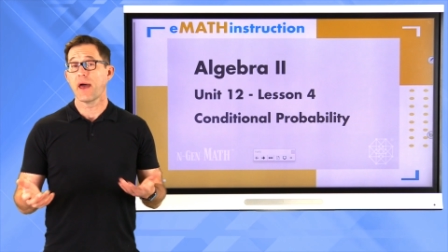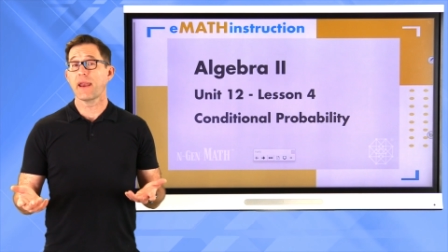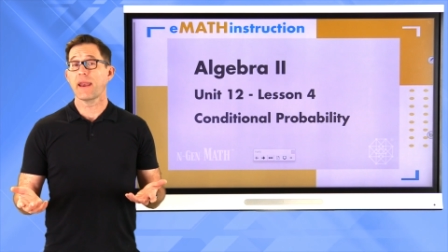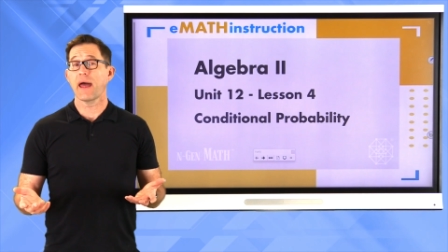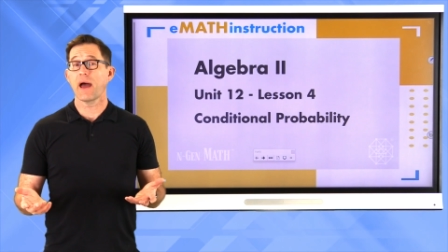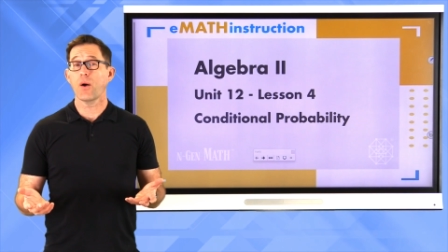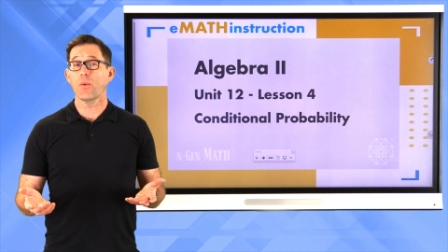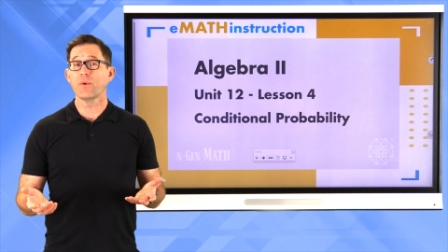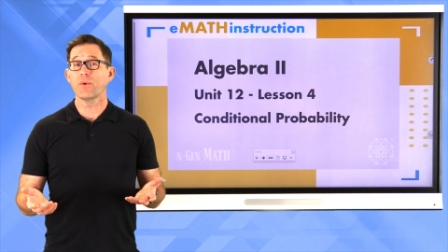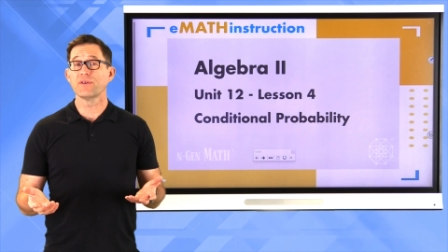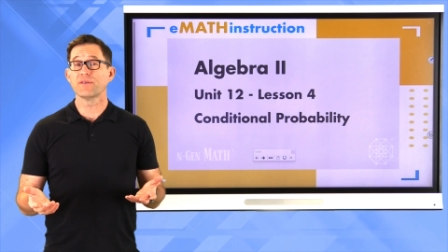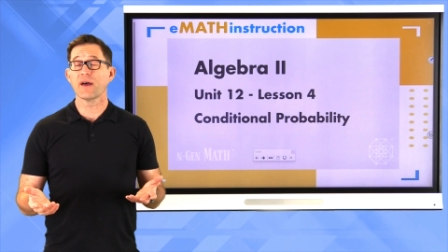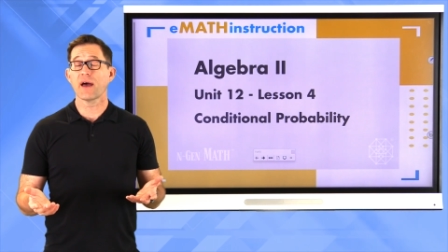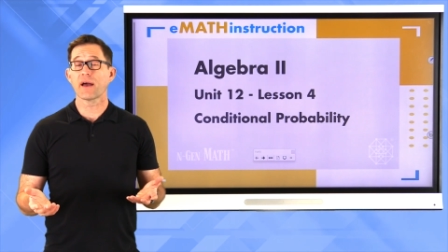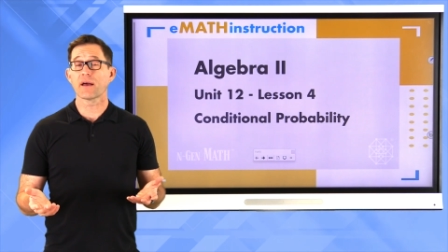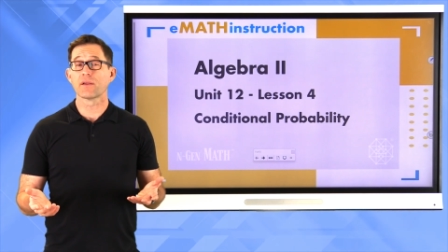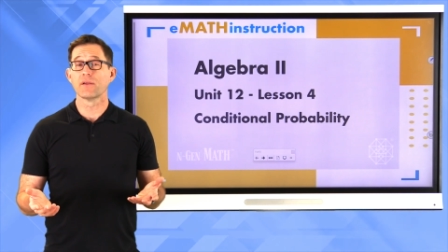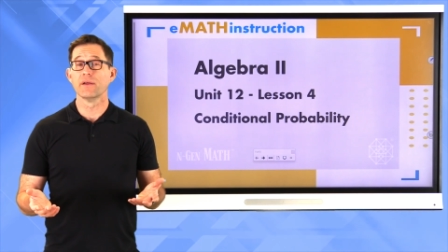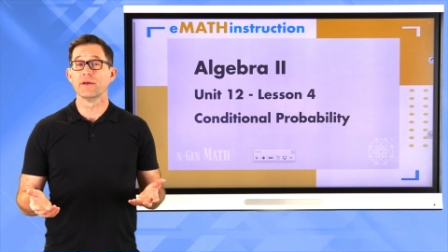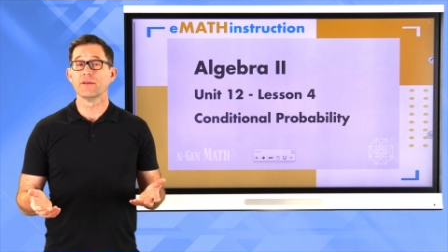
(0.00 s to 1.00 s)
and how we
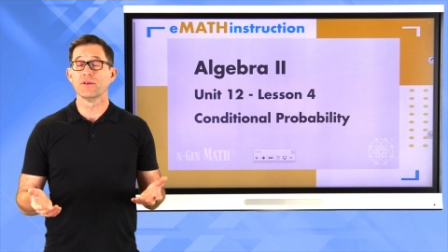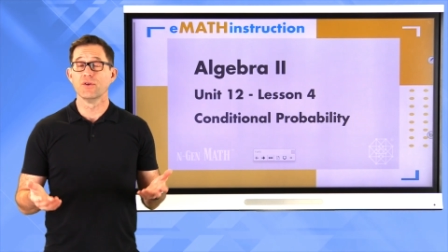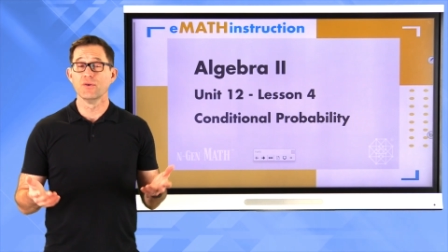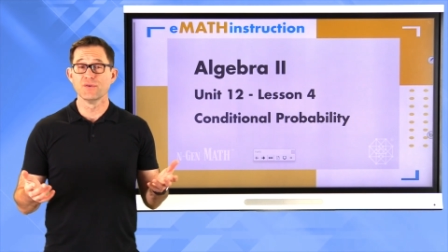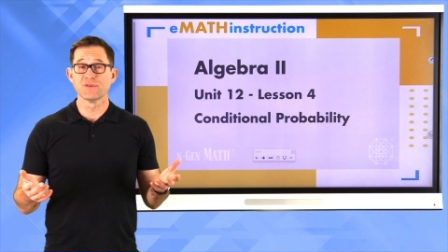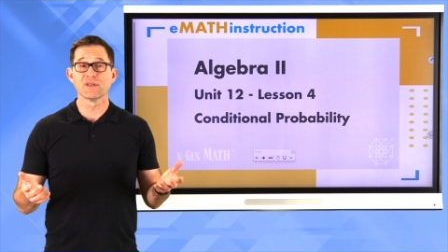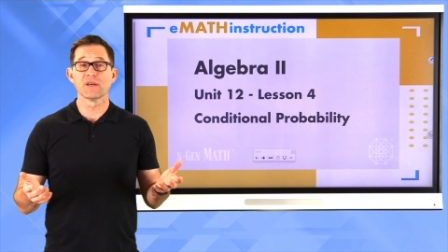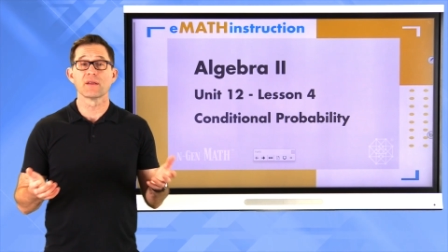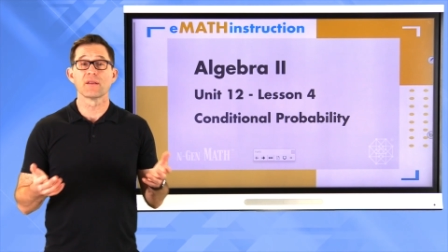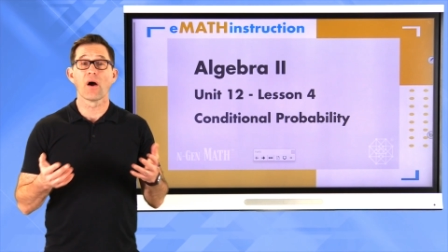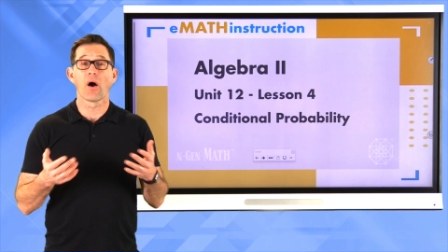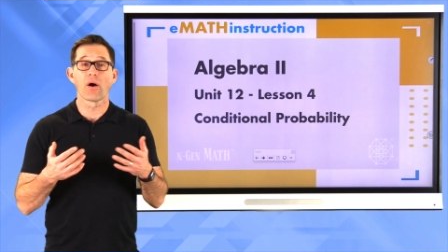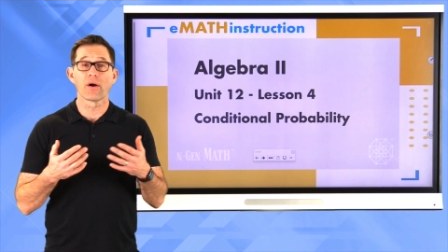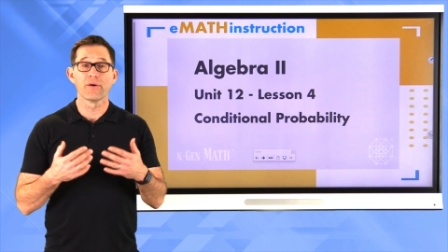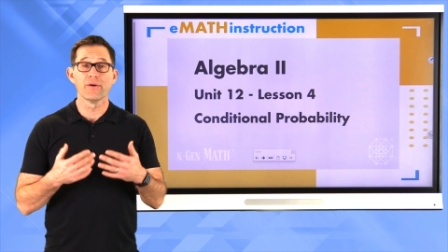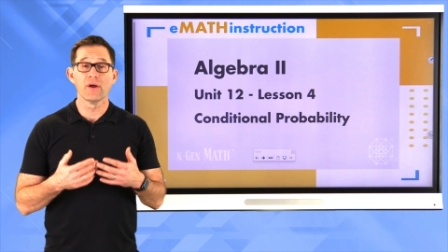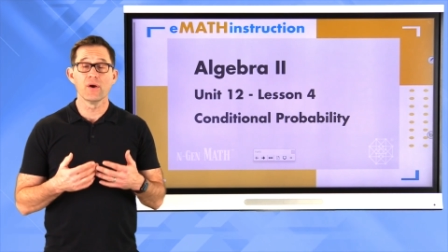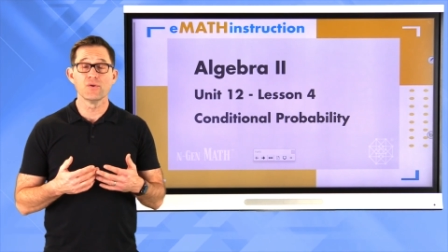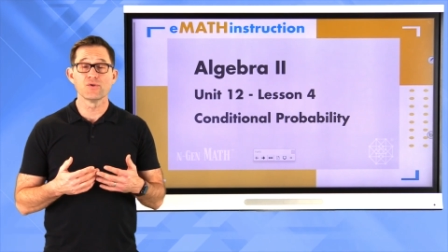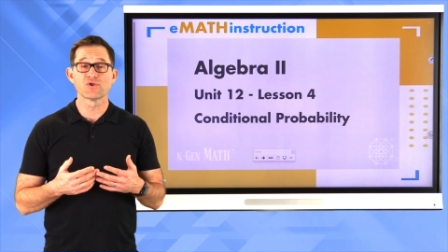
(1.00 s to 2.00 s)
tackle it using our
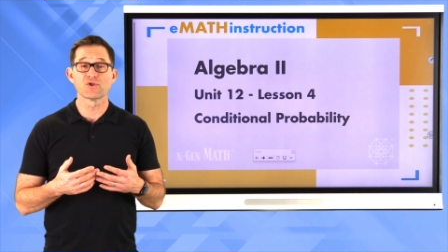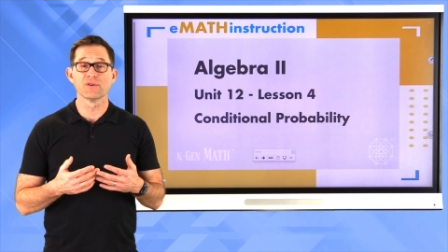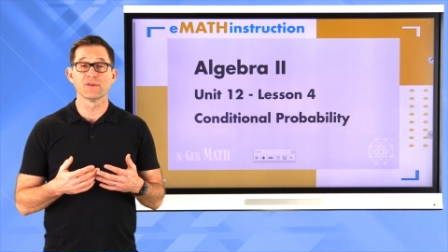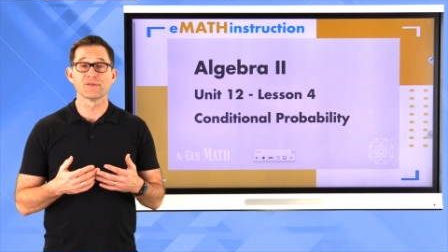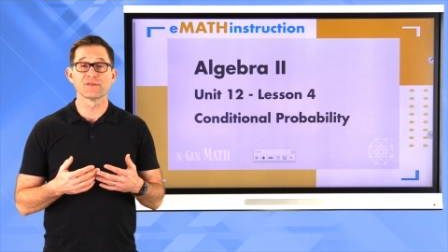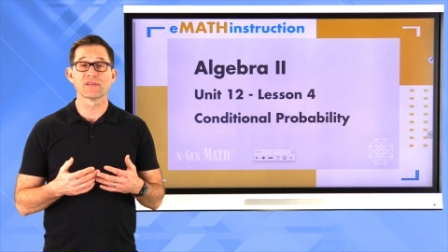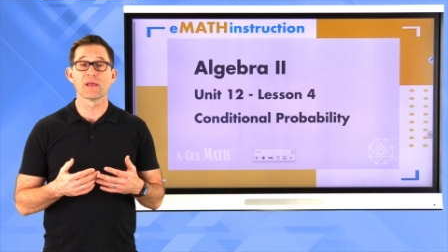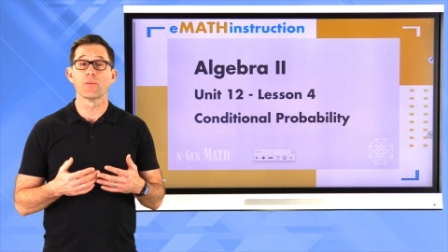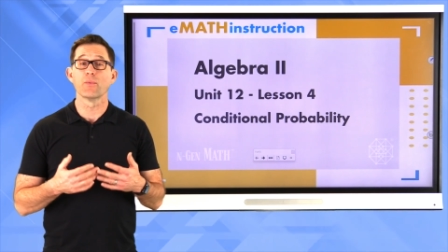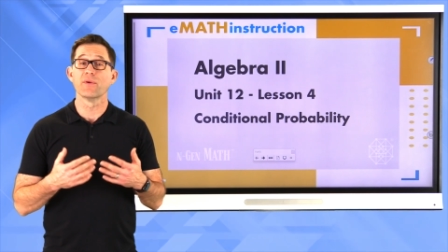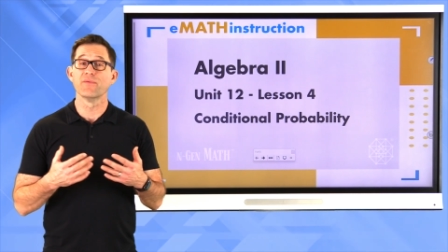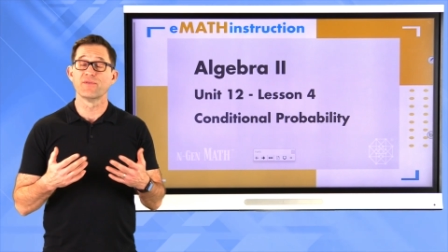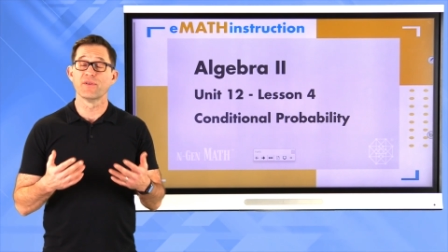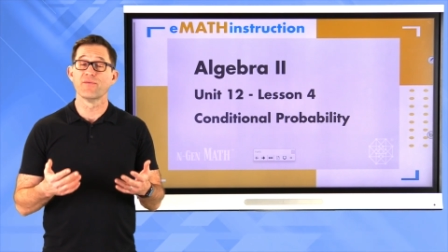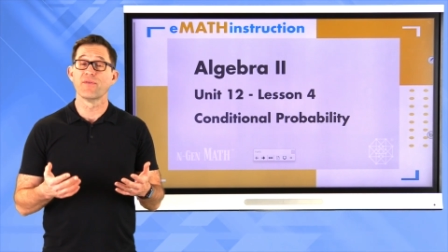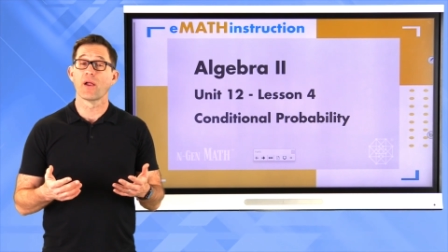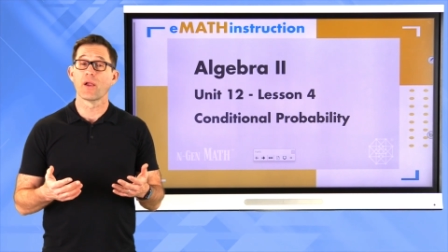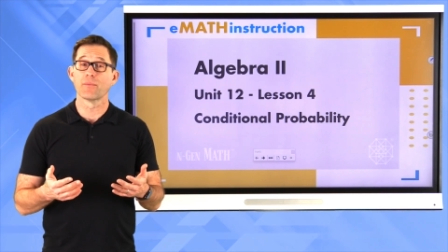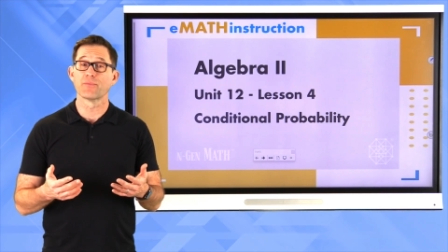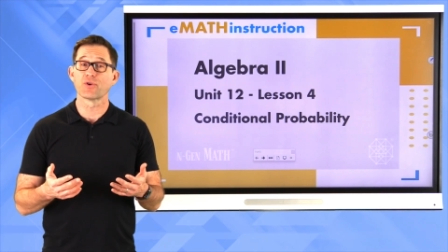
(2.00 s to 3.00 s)
notions that we've
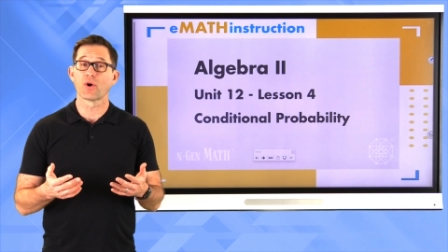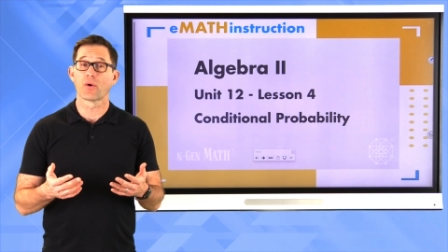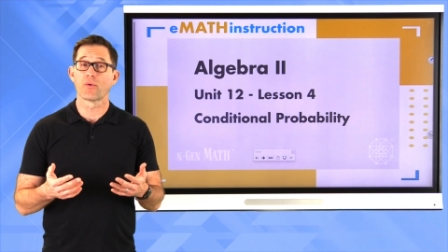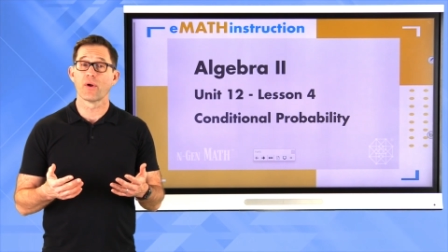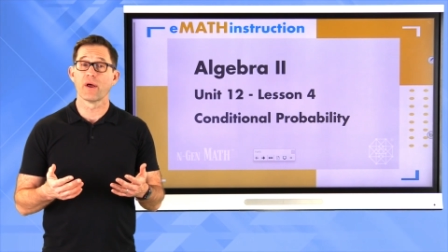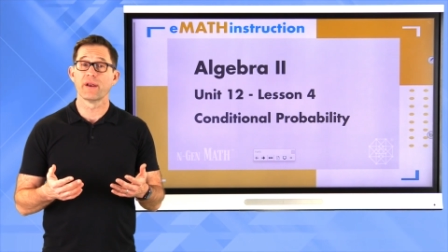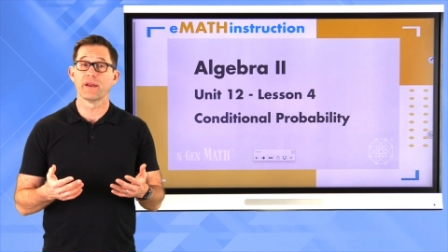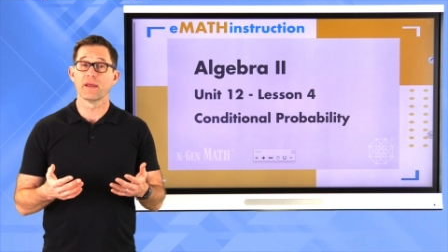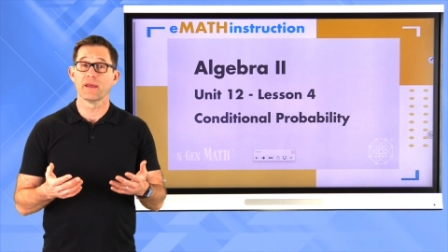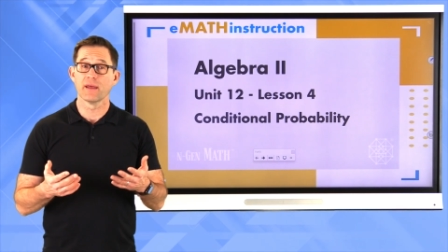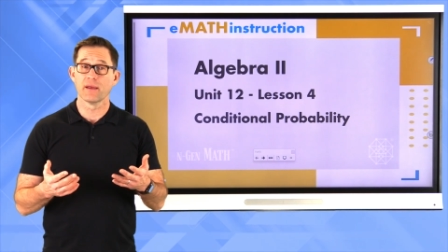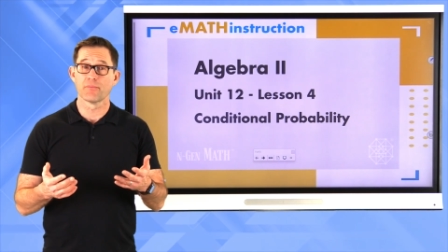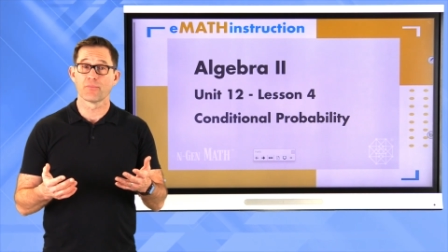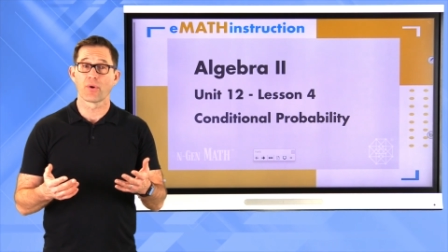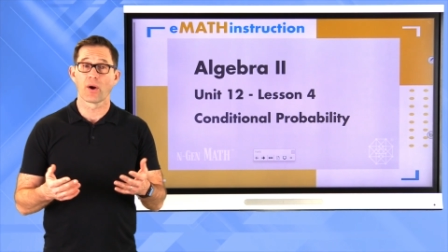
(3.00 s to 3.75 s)
developed already in